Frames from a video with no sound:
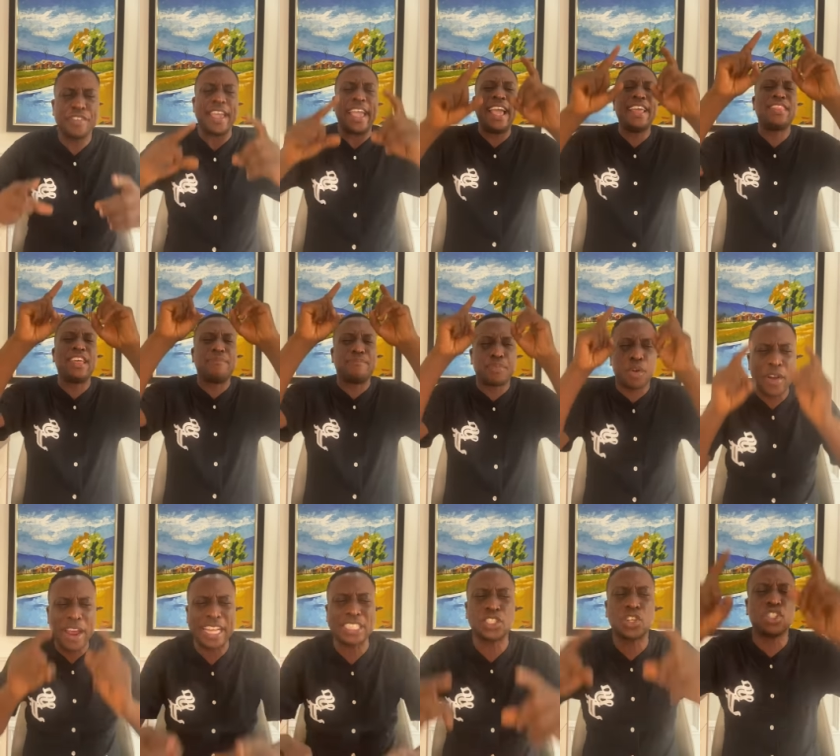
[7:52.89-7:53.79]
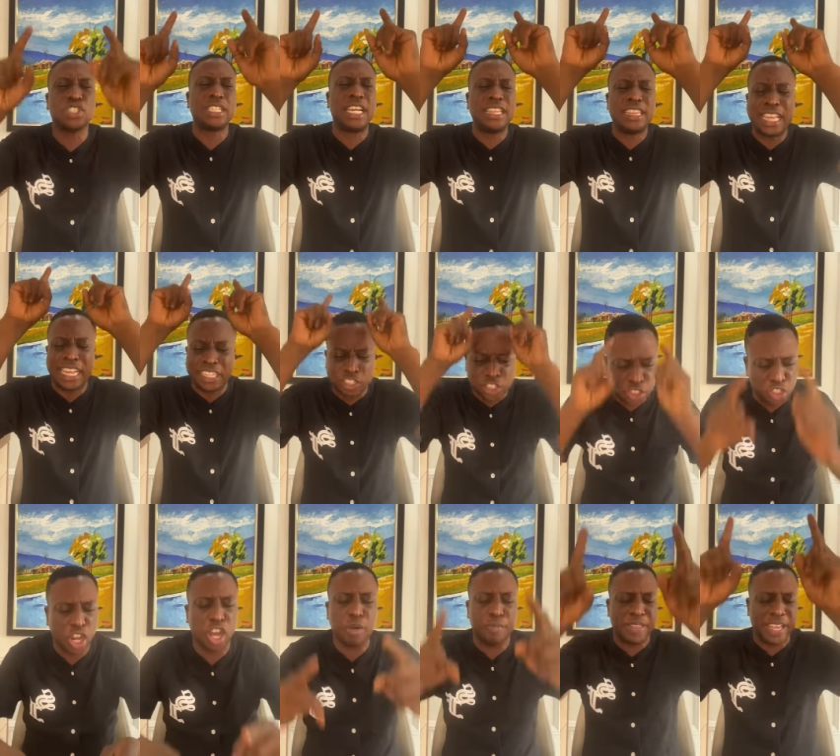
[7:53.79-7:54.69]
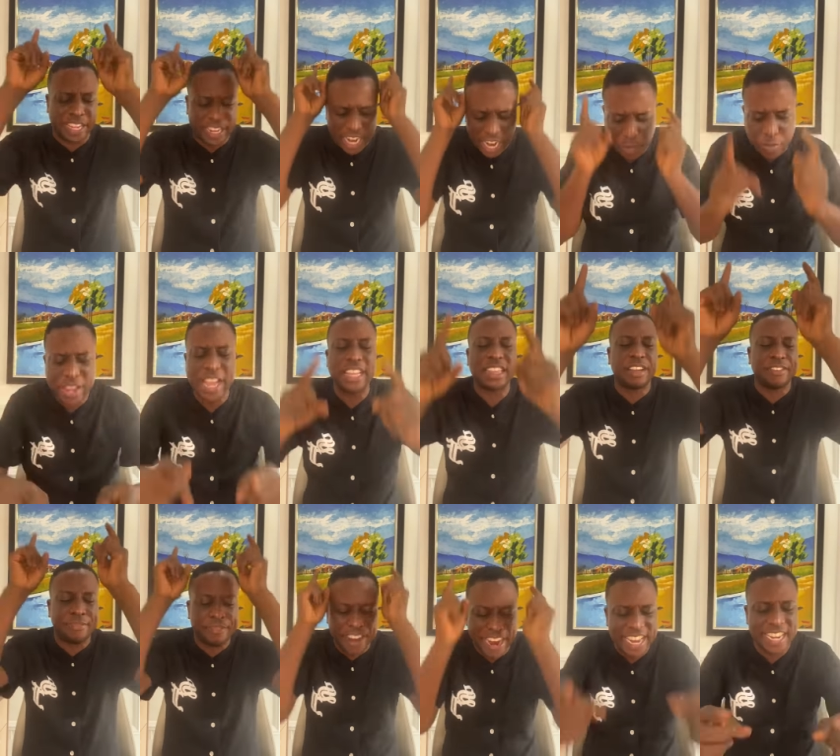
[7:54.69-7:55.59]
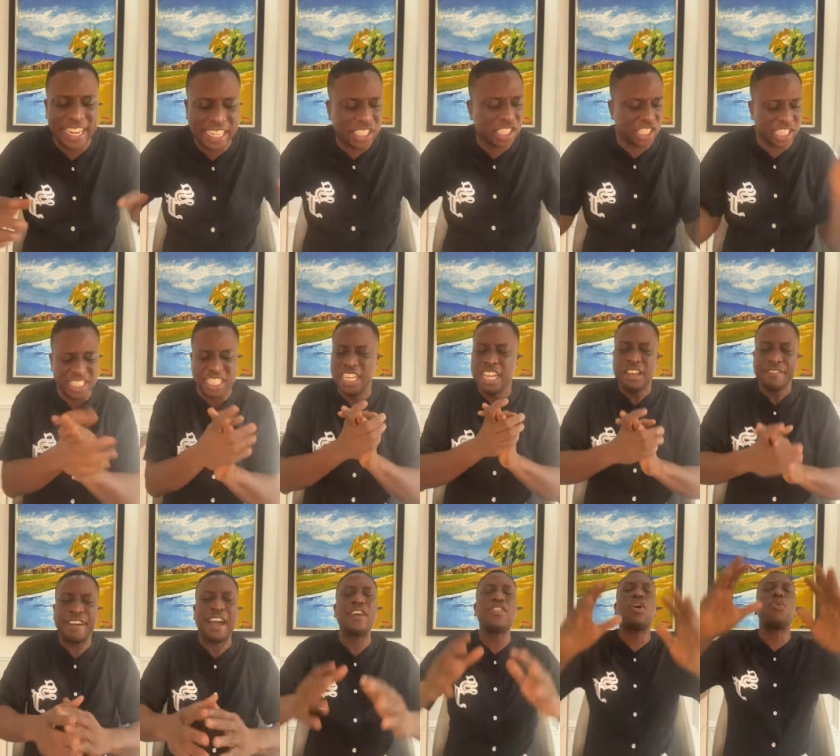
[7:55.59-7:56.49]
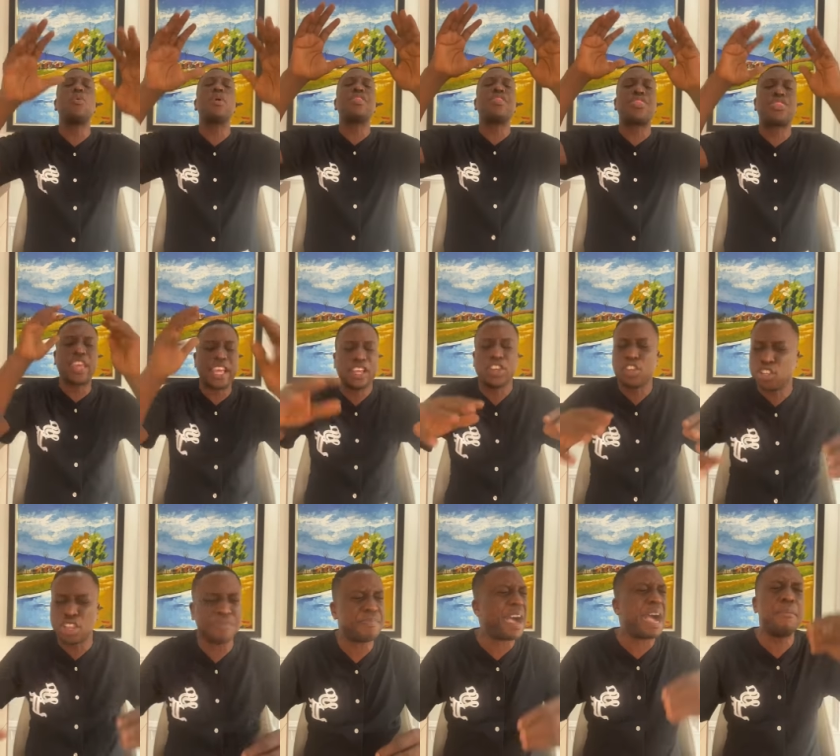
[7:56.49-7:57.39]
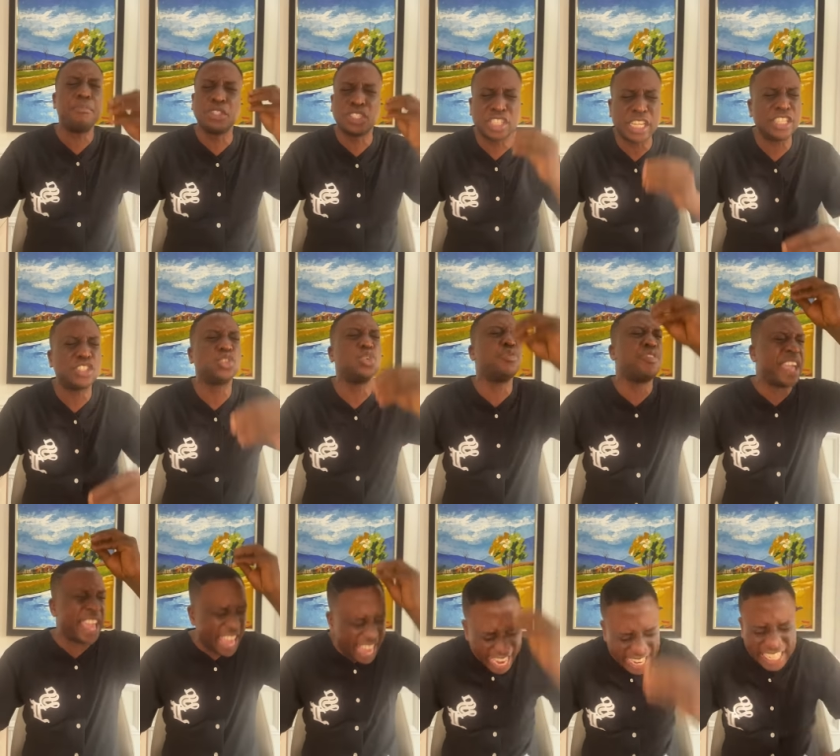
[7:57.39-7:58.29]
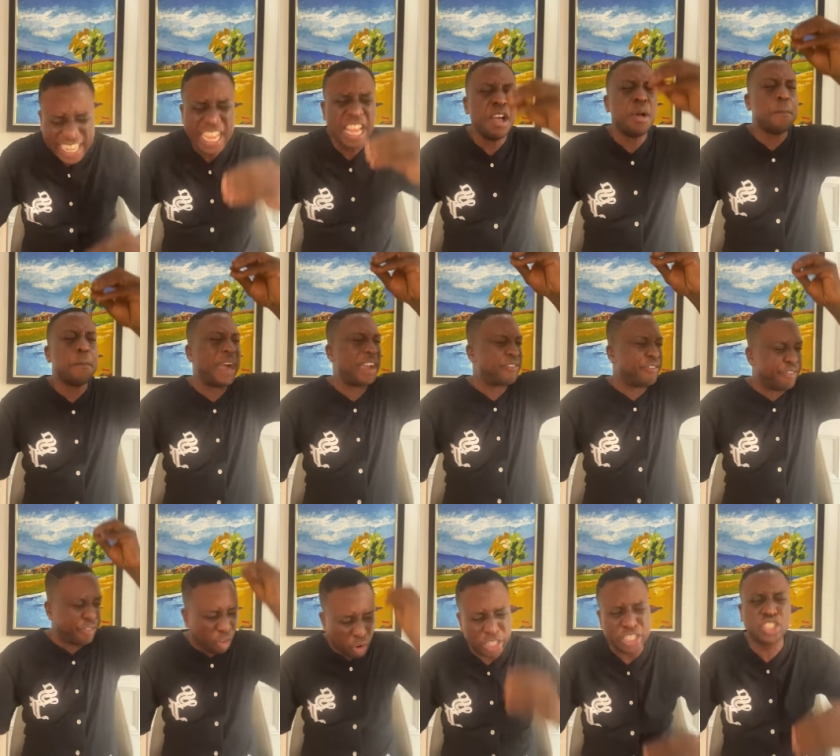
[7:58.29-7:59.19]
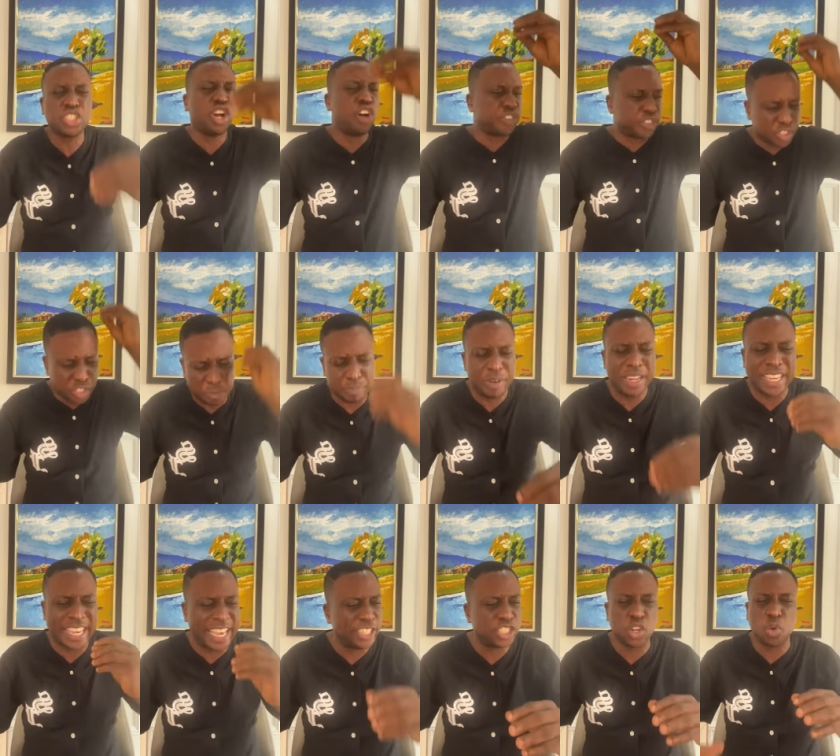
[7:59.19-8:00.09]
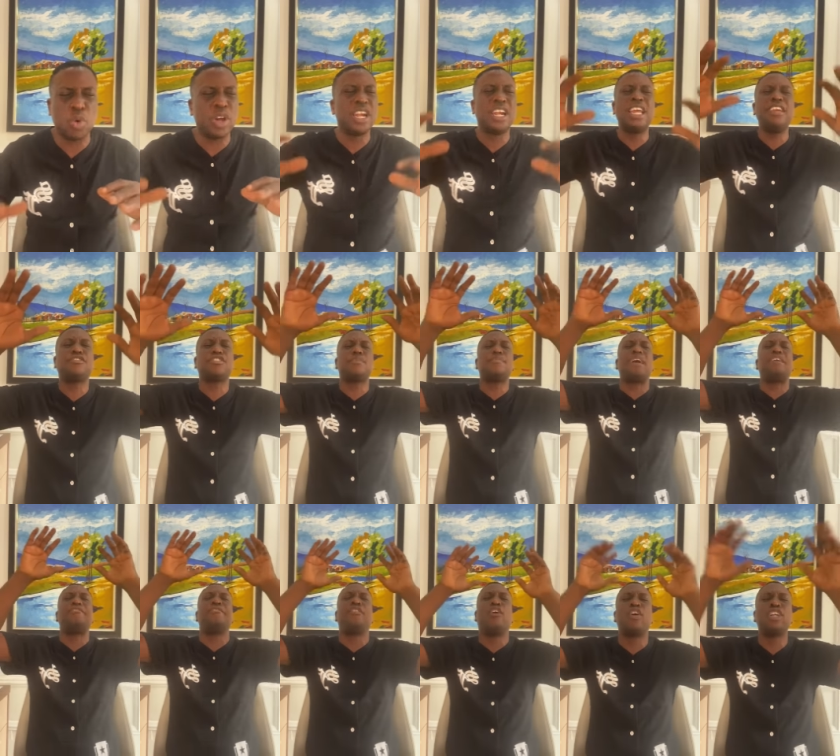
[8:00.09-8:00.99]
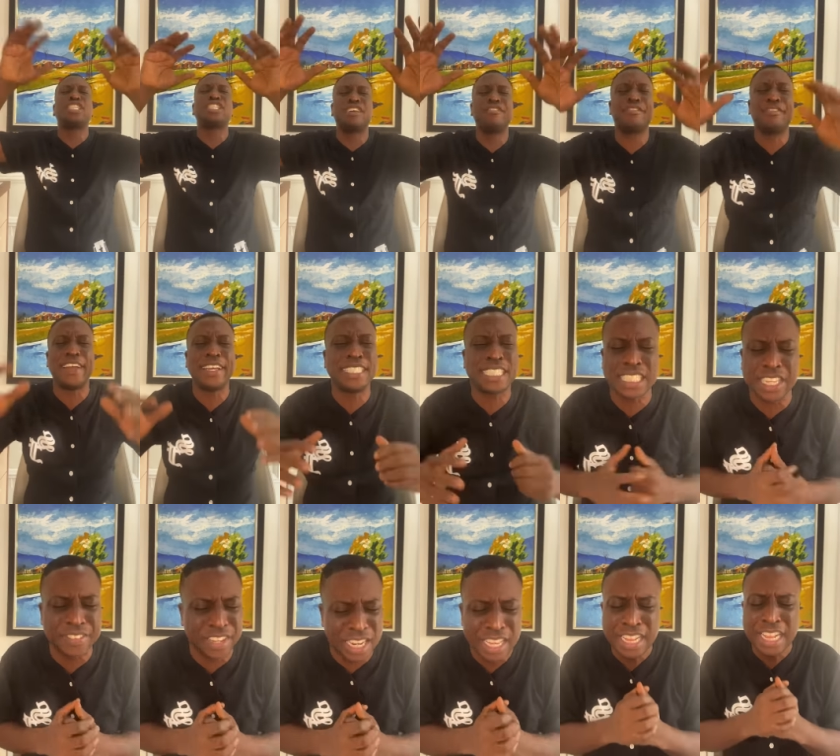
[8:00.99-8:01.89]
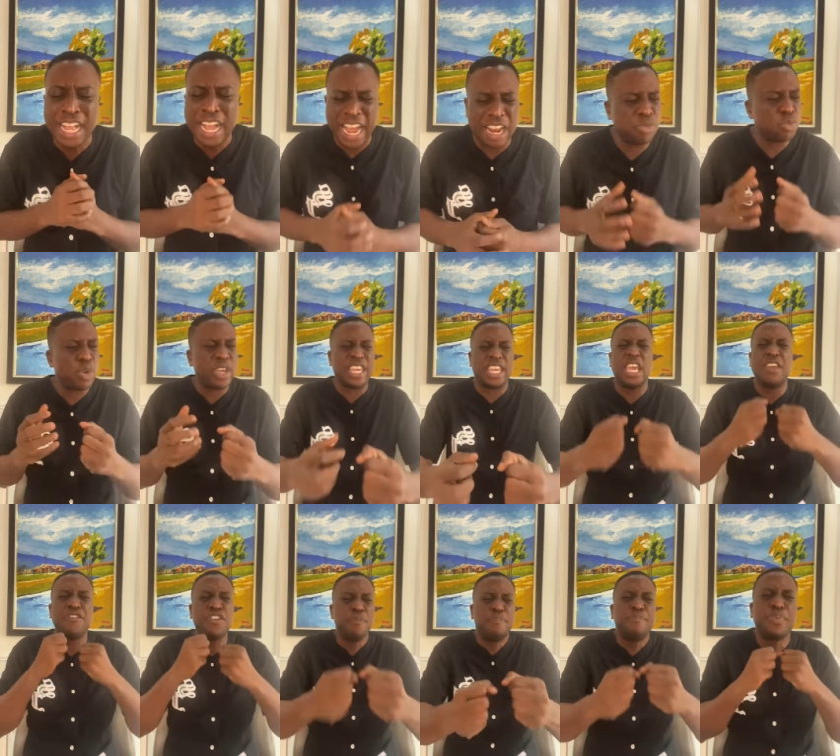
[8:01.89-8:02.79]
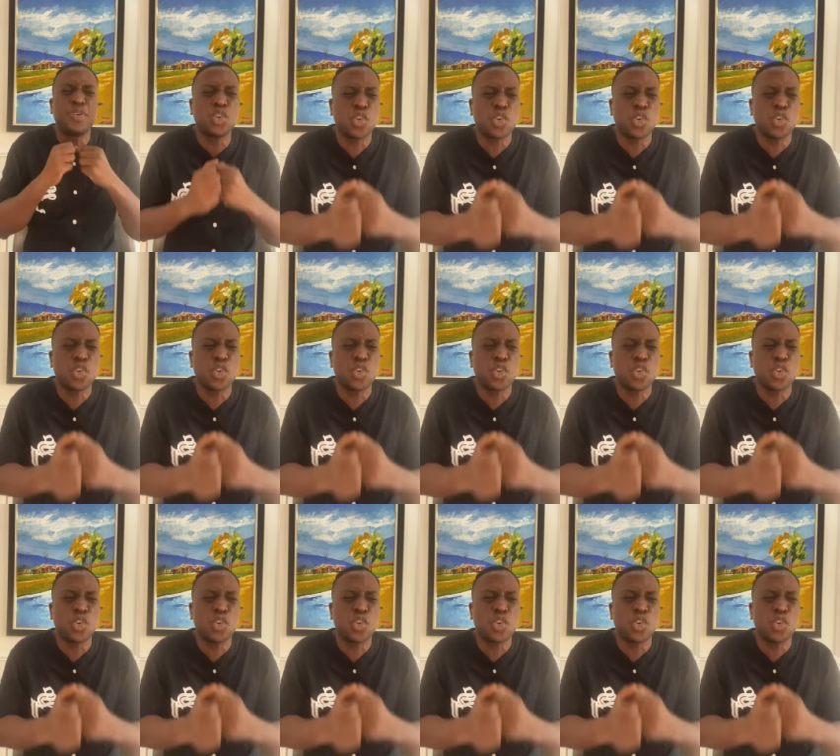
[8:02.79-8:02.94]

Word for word: You've heard their prayers concerning their job, their career, their finances. Father, we thank you. The Bible says you've heard my voice of supplication. We lift up our voice in thanksgiving and we give you